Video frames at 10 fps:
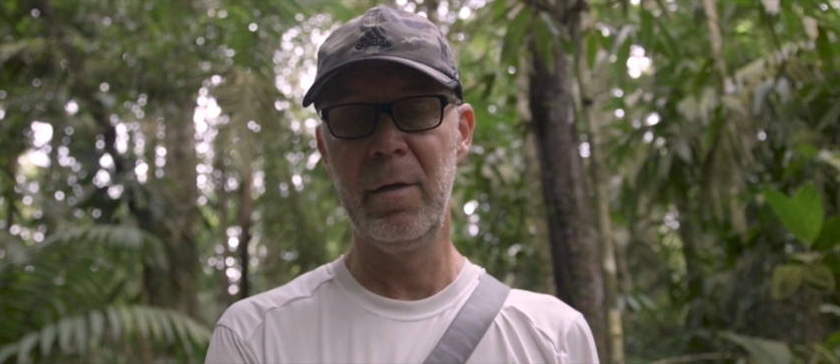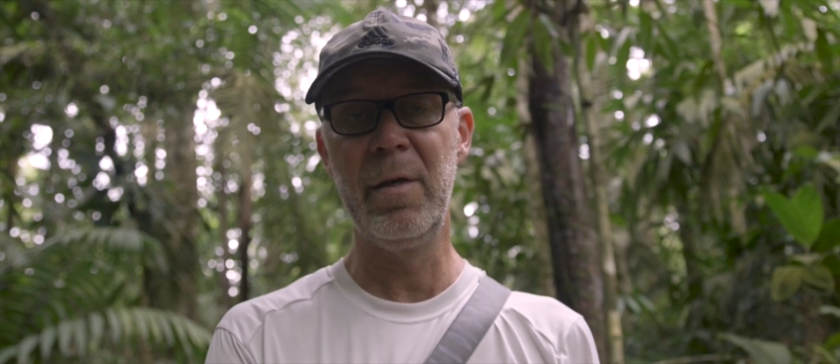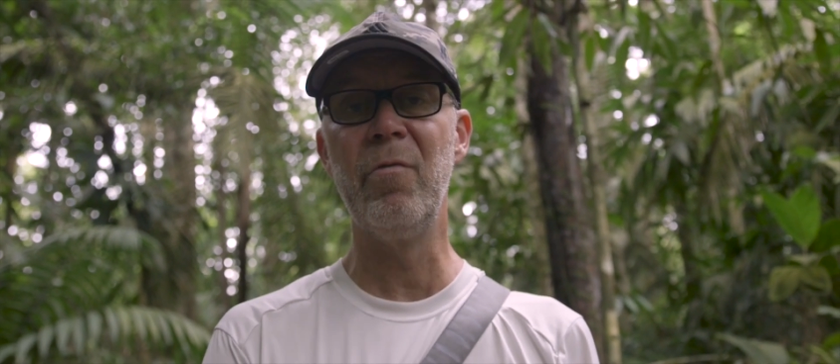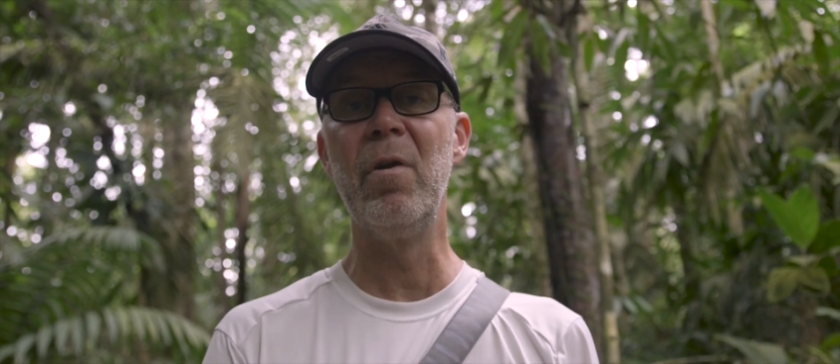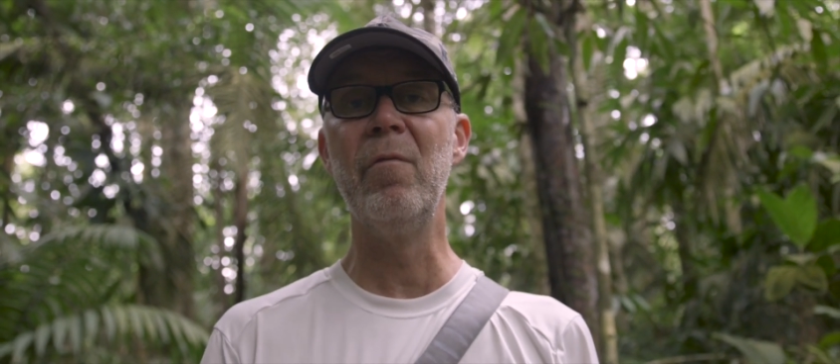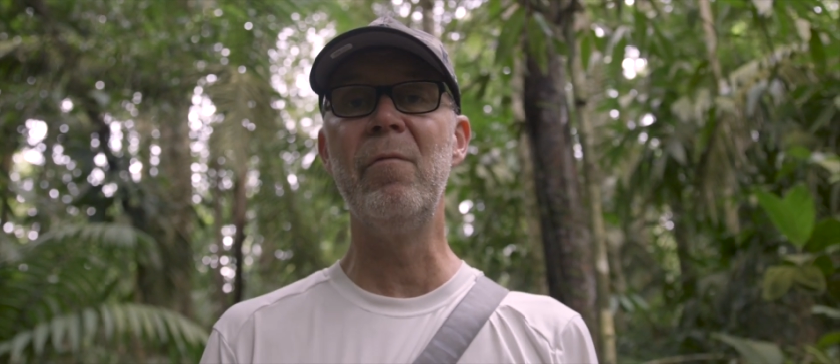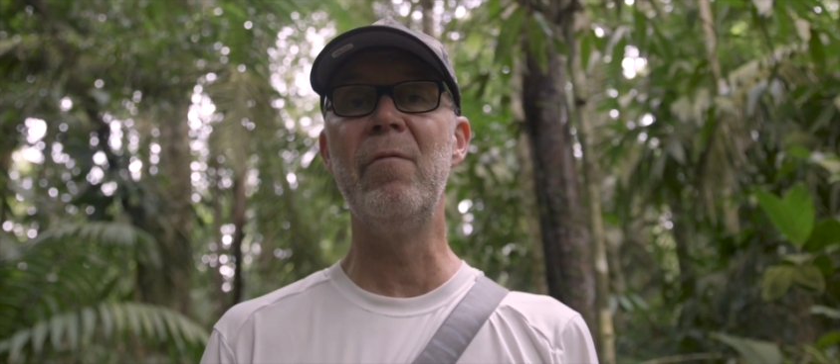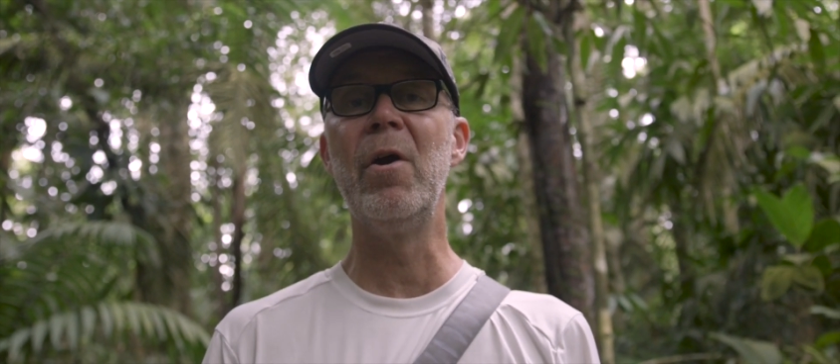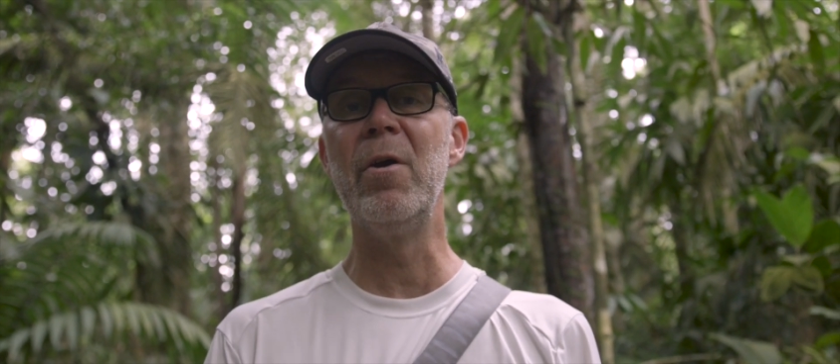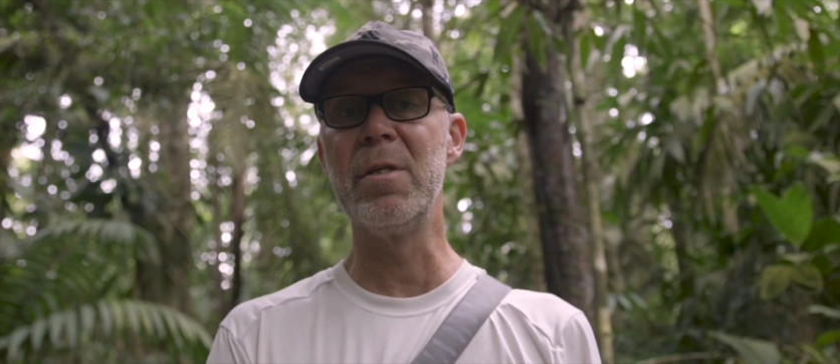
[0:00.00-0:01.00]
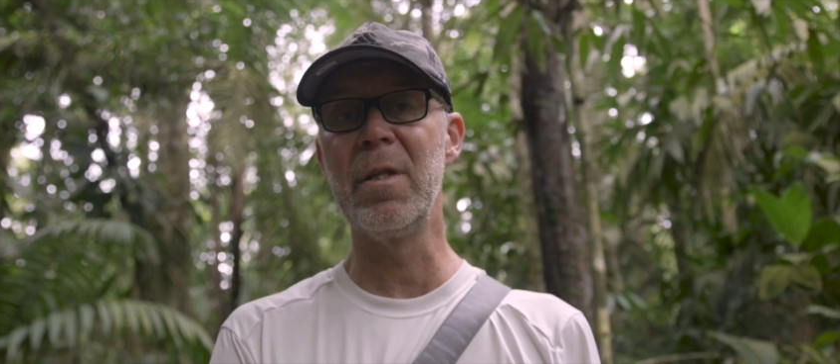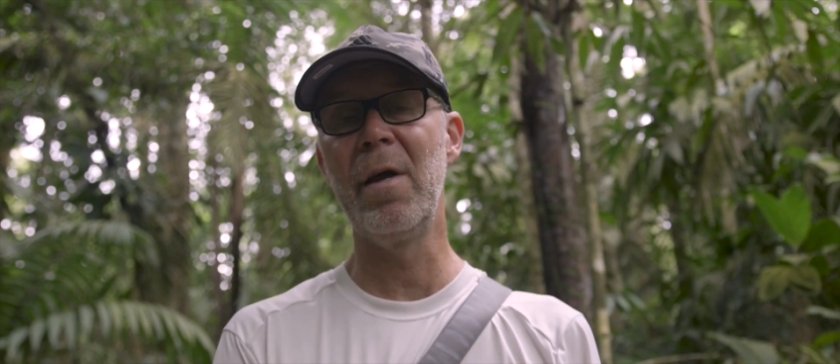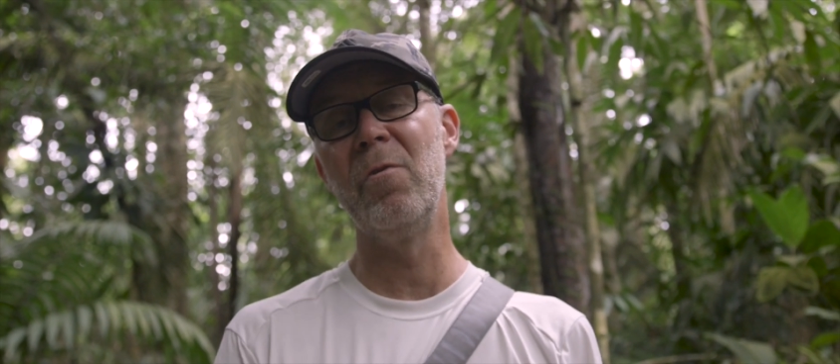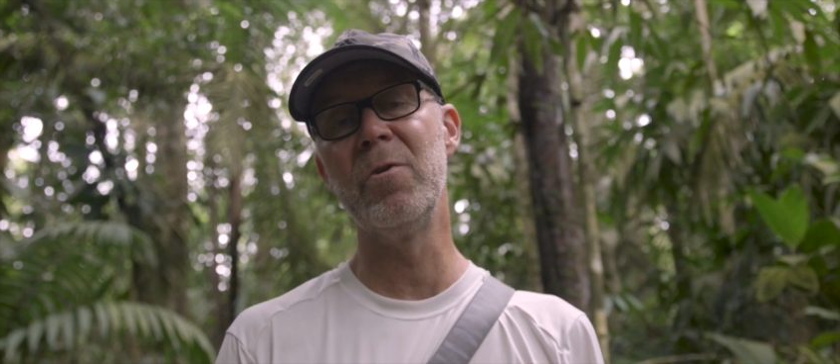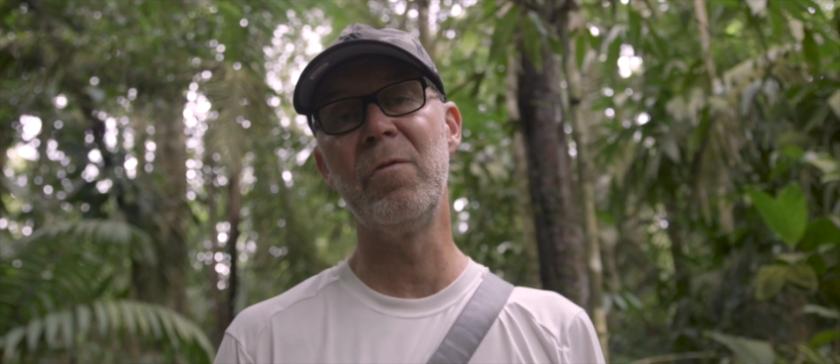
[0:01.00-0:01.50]
different various
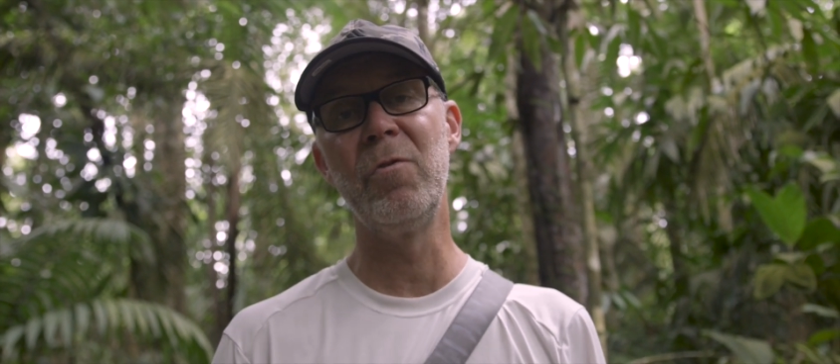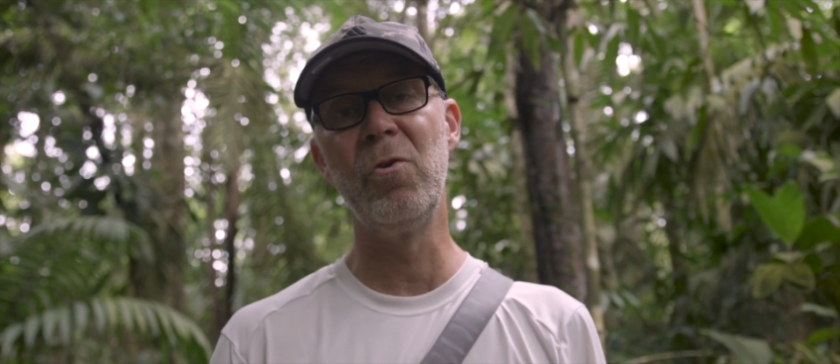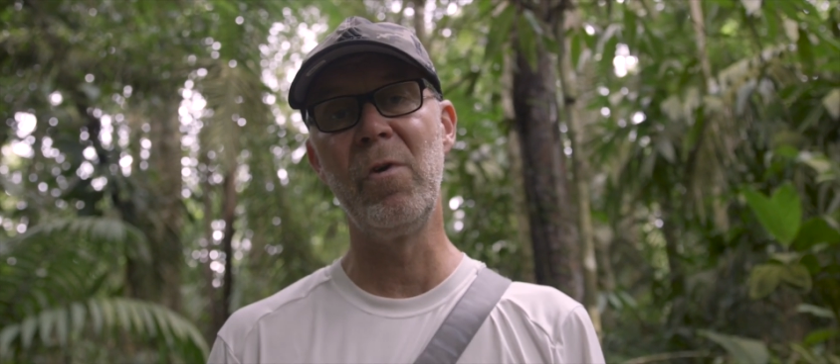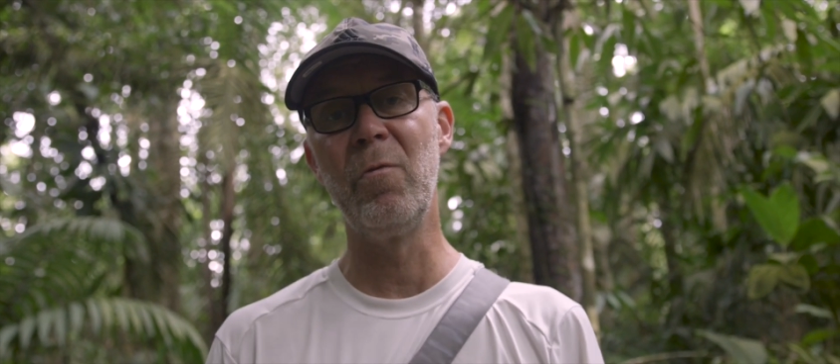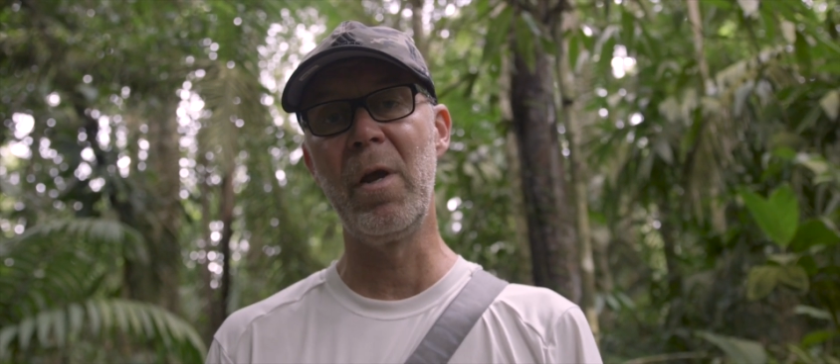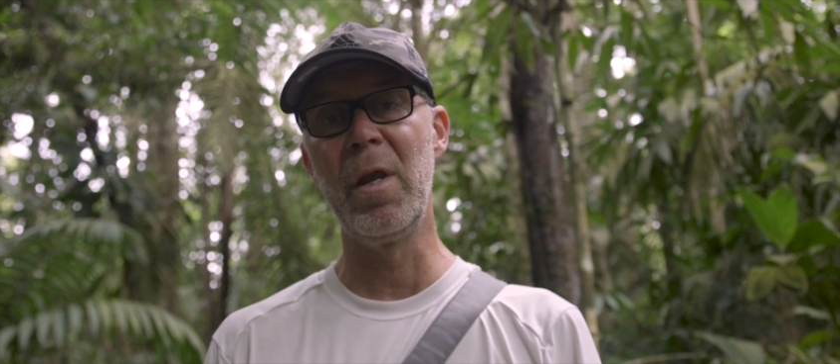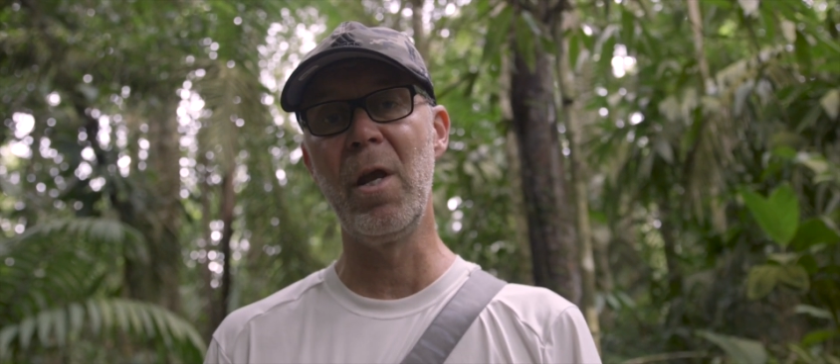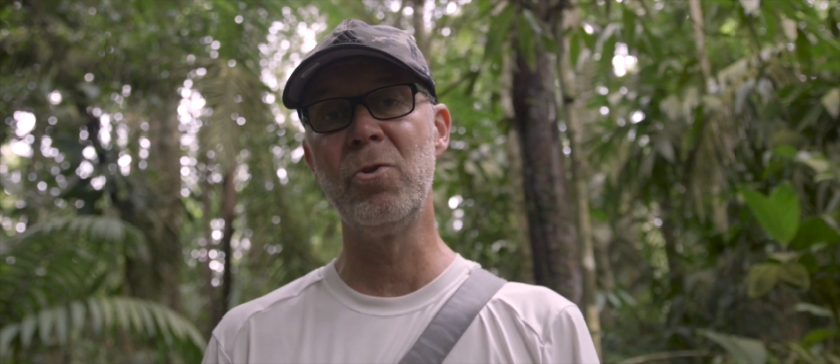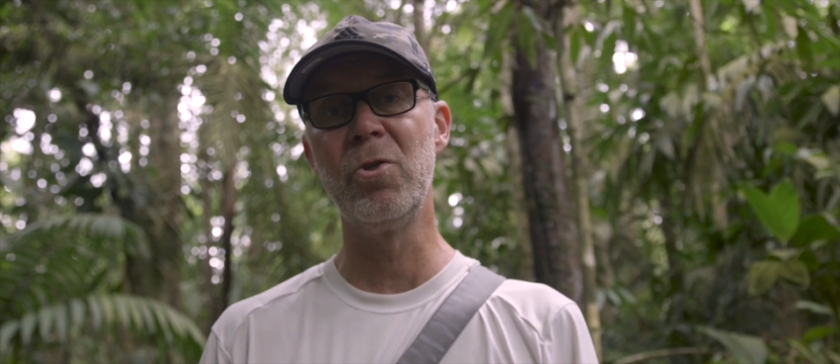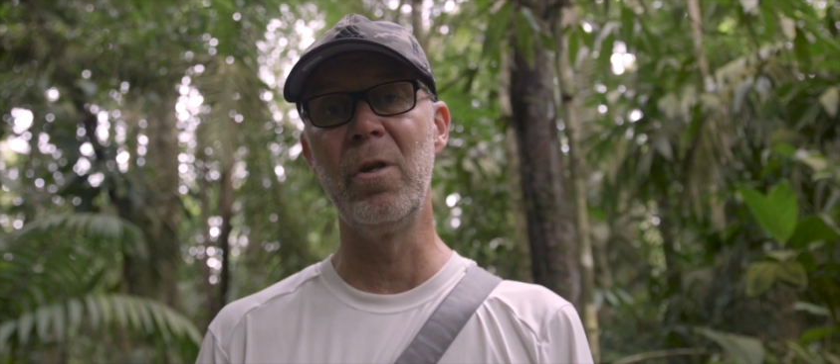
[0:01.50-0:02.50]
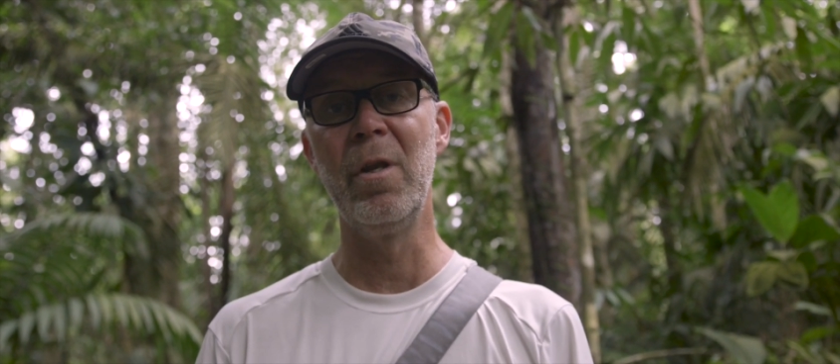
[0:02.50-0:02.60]
levels of UV radiation.